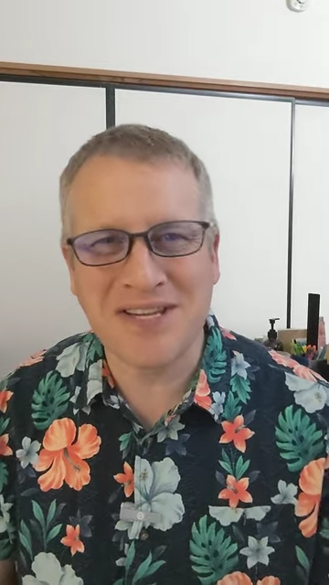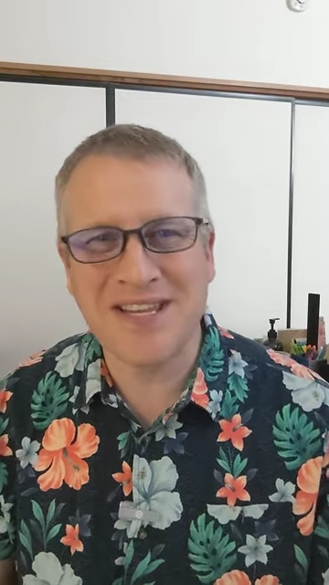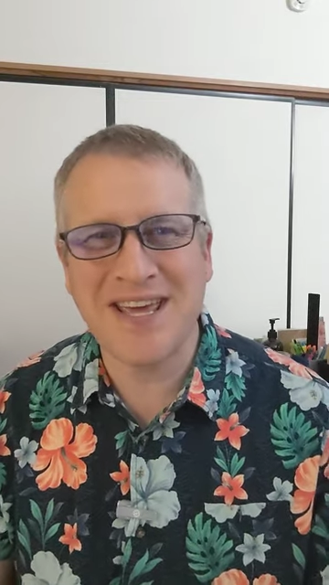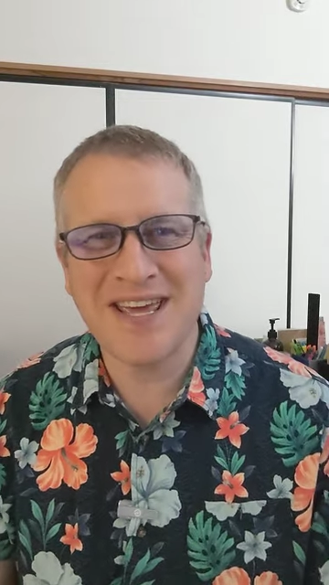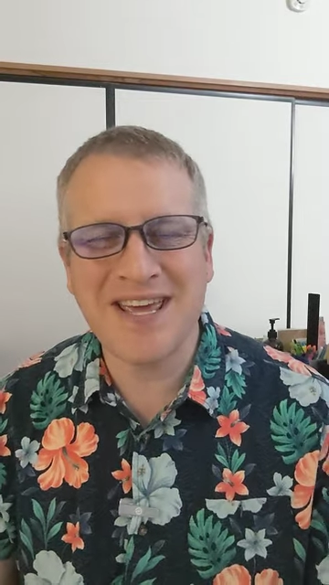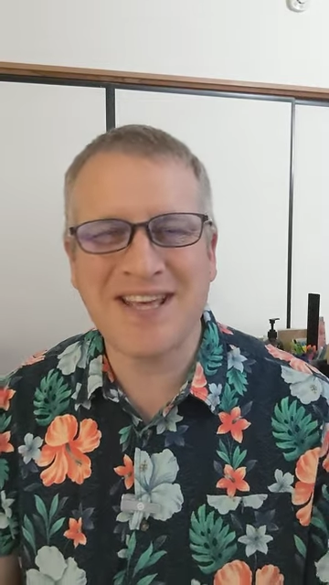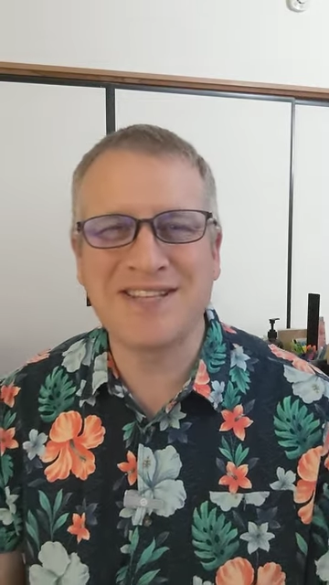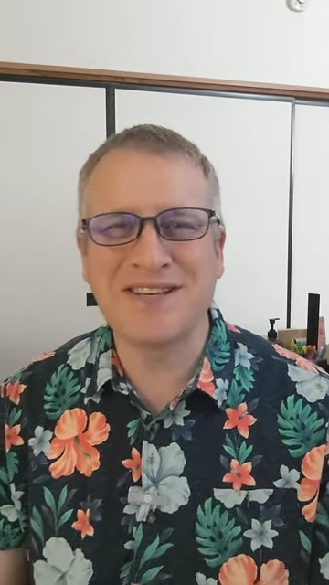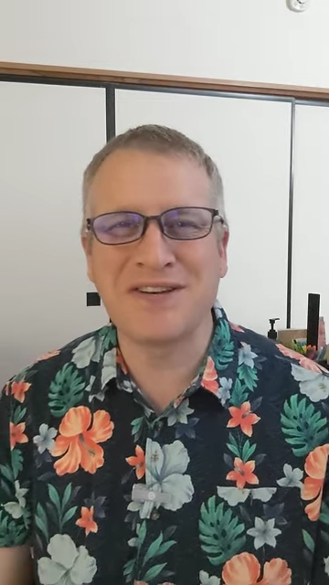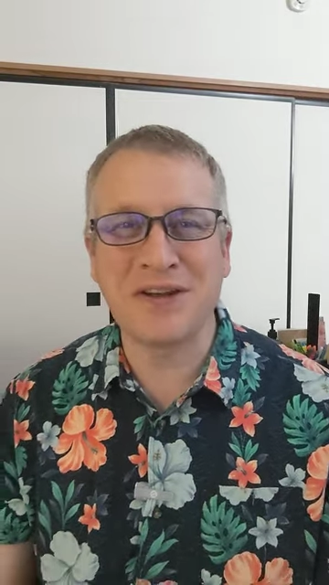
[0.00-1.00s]
Today
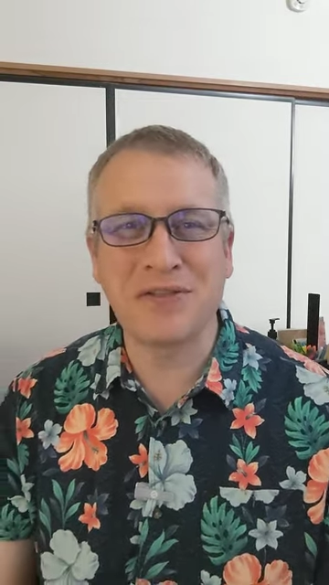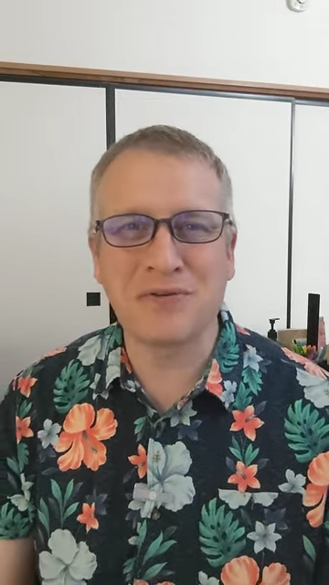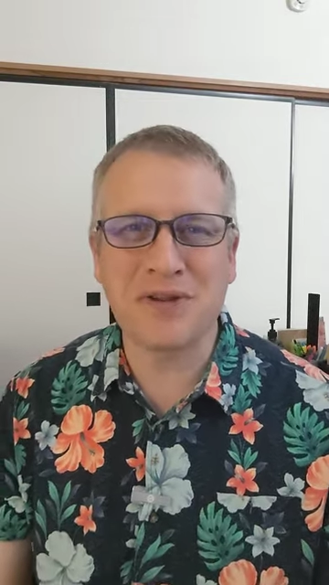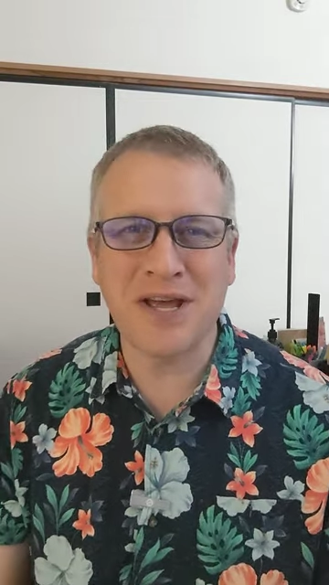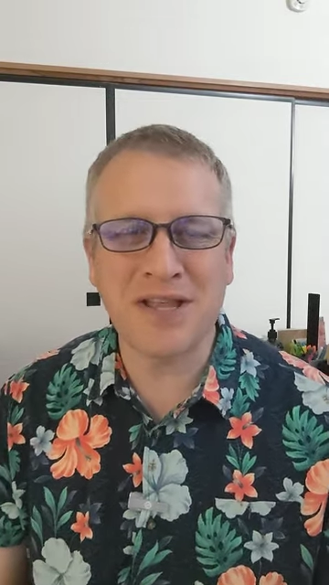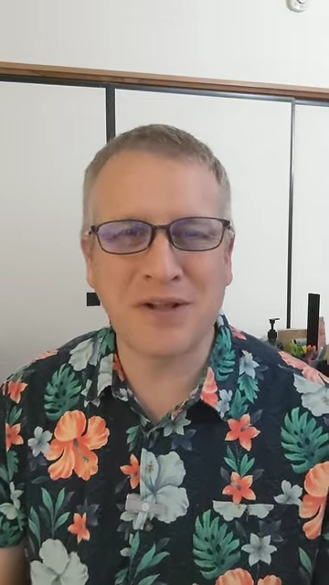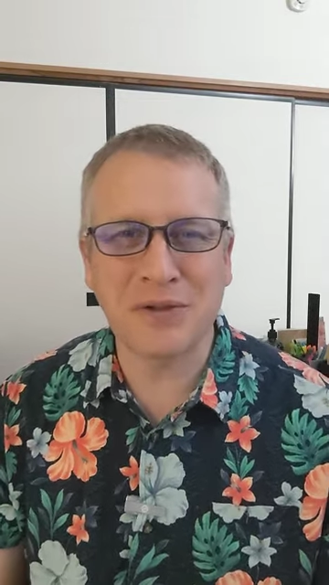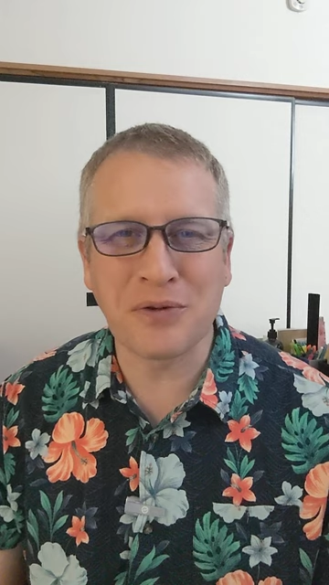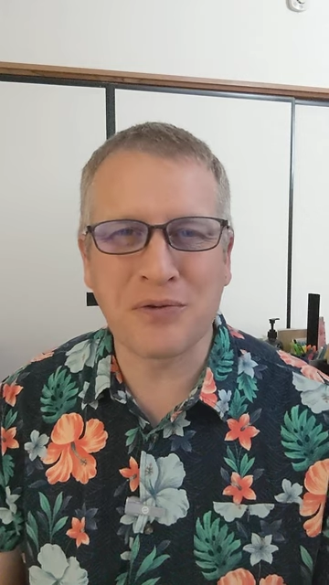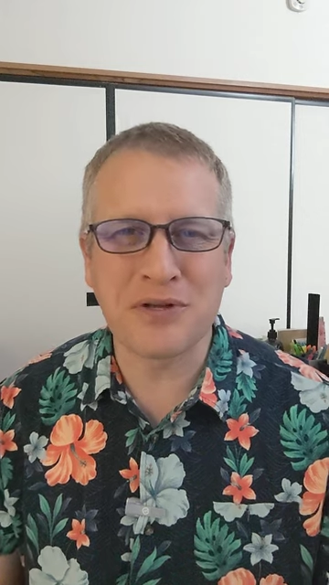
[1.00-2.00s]
is another day the
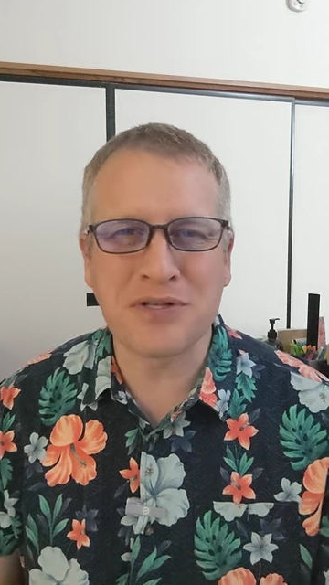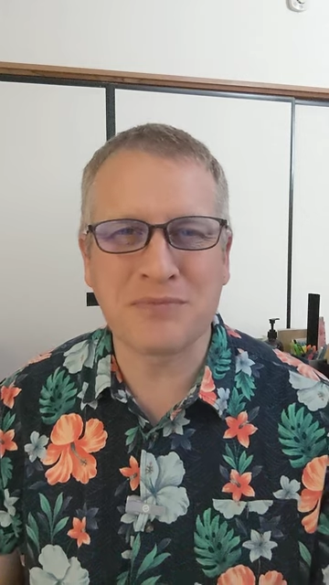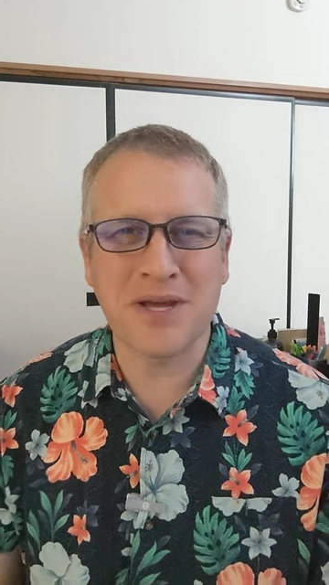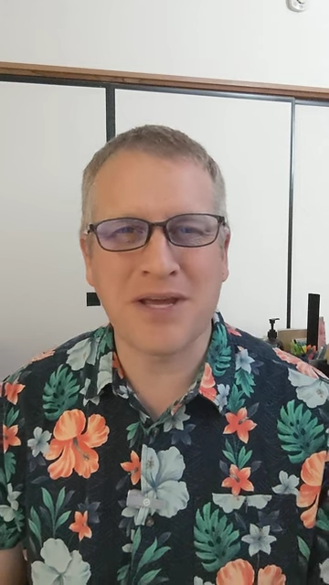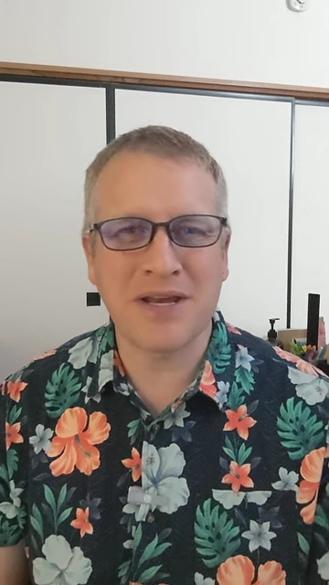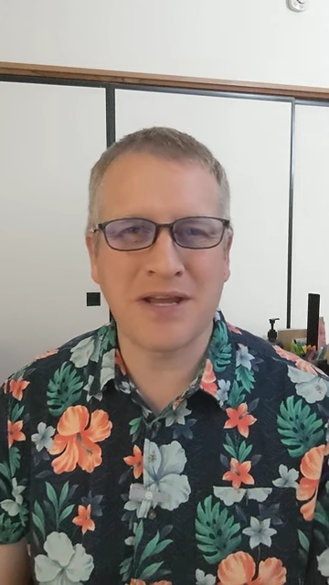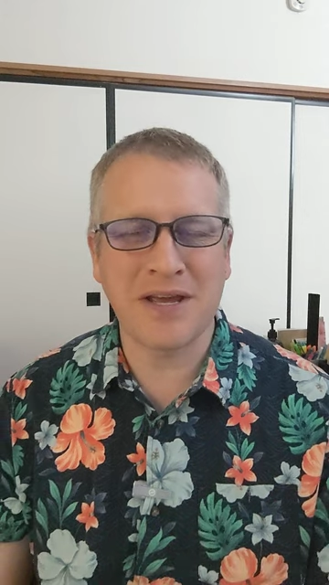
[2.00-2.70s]
Lord has made,